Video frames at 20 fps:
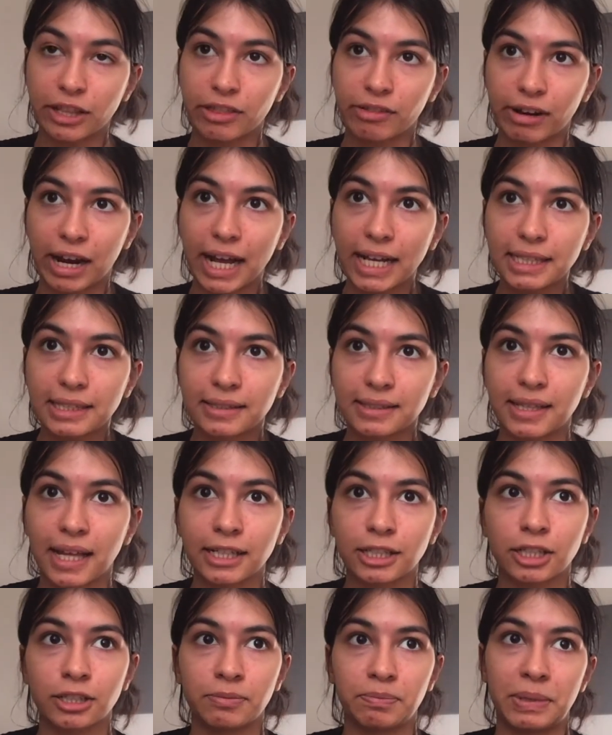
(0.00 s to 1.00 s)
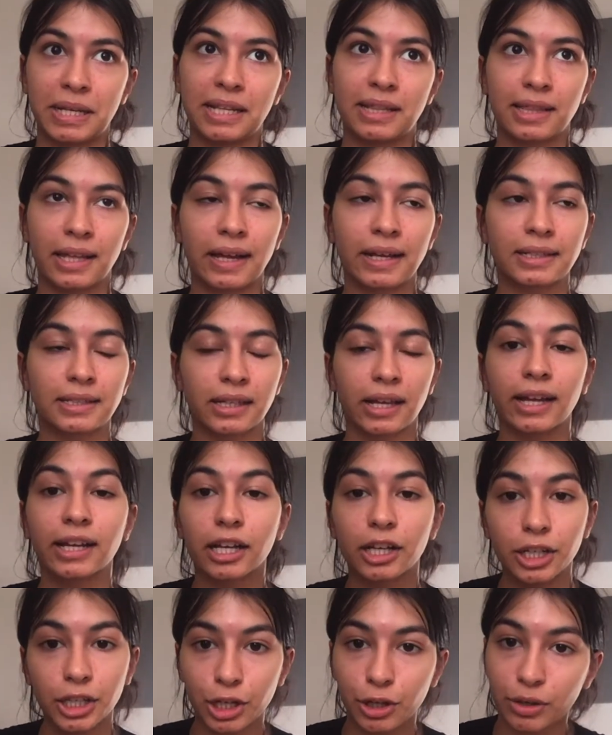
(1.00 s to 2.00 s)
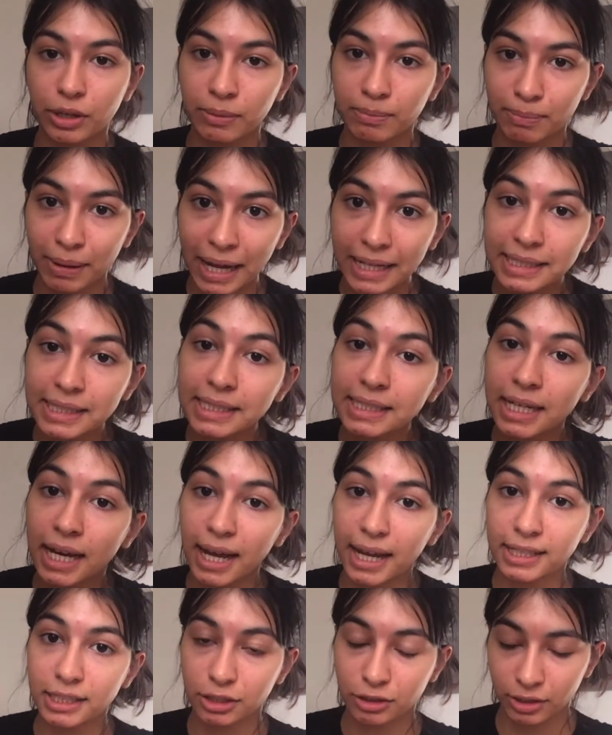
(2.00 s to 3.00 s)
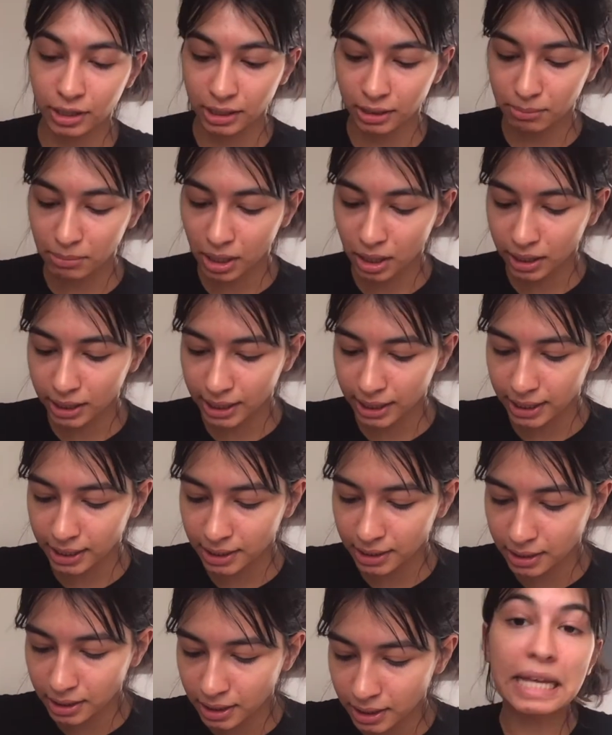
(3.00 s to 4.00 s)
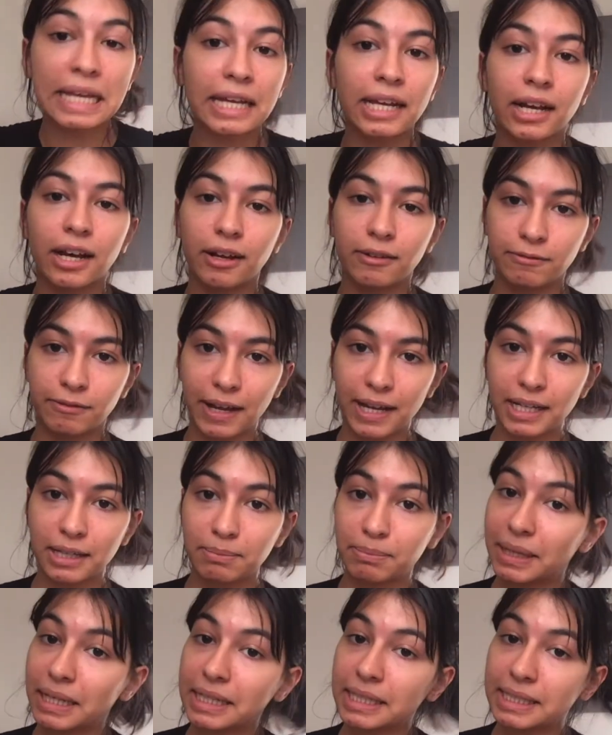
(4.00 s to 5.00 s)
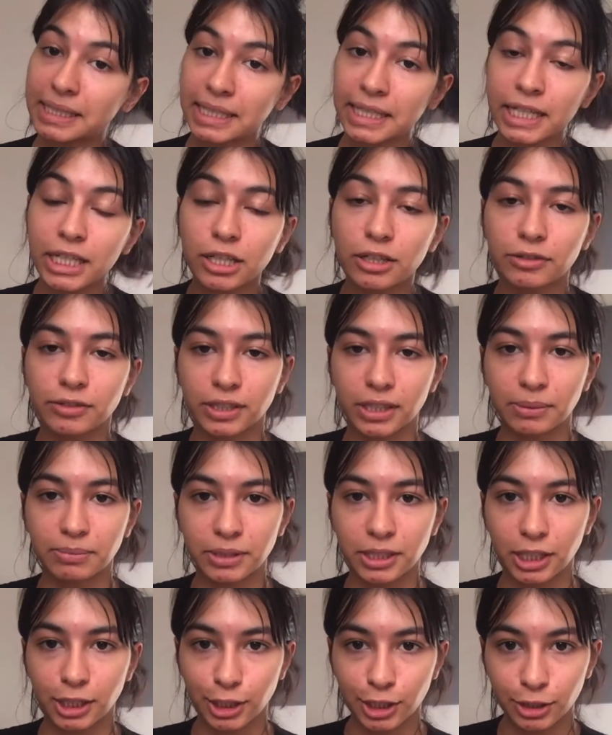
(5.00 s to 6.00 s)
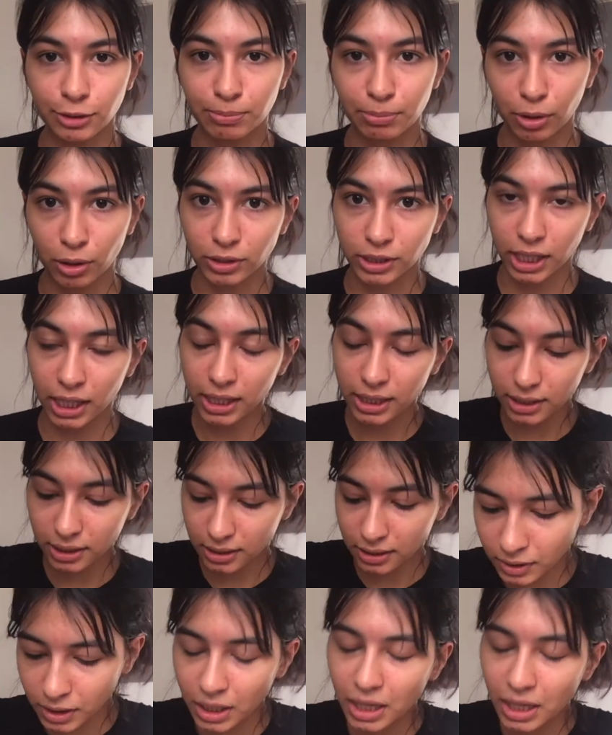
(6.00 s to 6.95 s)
threats, that could be things like a new competitor entering the market, the availability of substitute products,